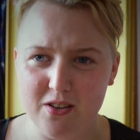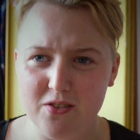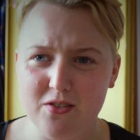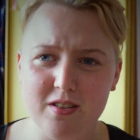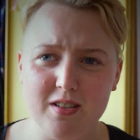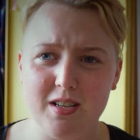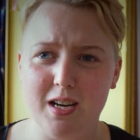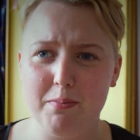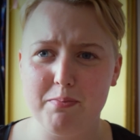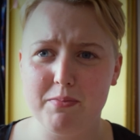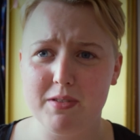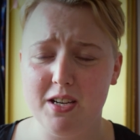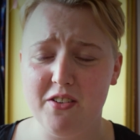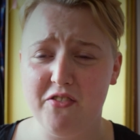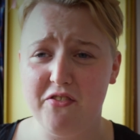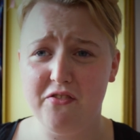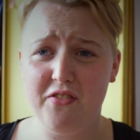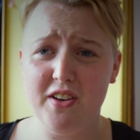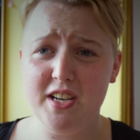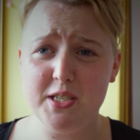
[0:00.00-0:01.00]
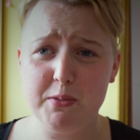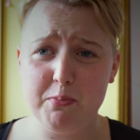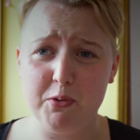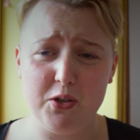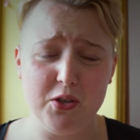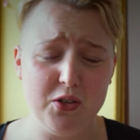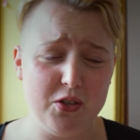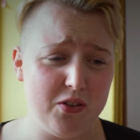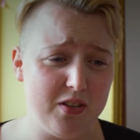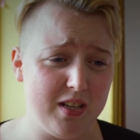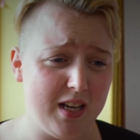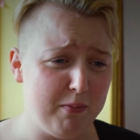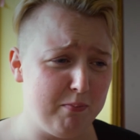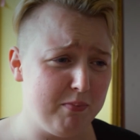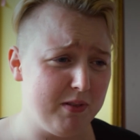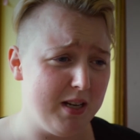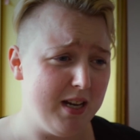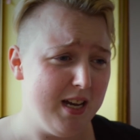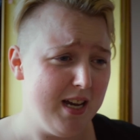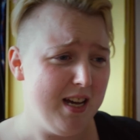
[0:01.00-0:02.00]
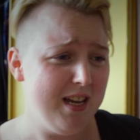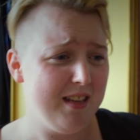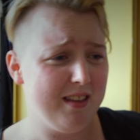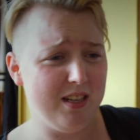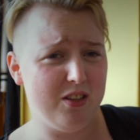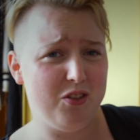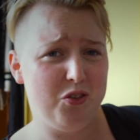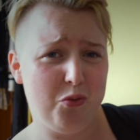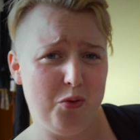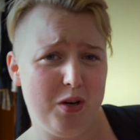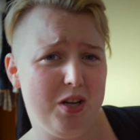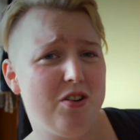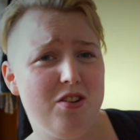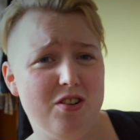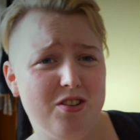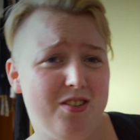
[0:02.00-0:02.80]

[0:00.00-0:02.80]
You don't update Facebook, you don't update Twitter,